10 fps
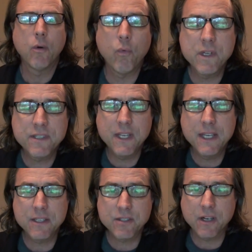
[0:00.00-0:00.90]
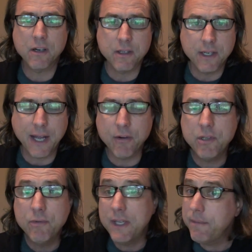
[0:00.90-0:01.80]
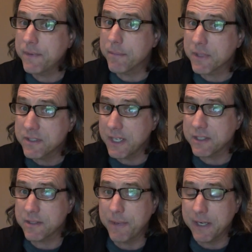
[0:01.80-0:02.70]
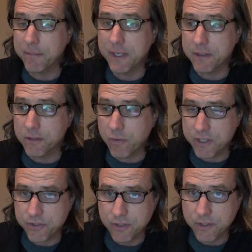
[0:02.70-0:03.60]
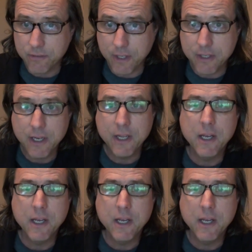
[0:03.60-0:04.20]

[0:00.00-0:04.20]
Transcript: Once they get started, how do you keep them? Because that's the bottom line of the question here, right?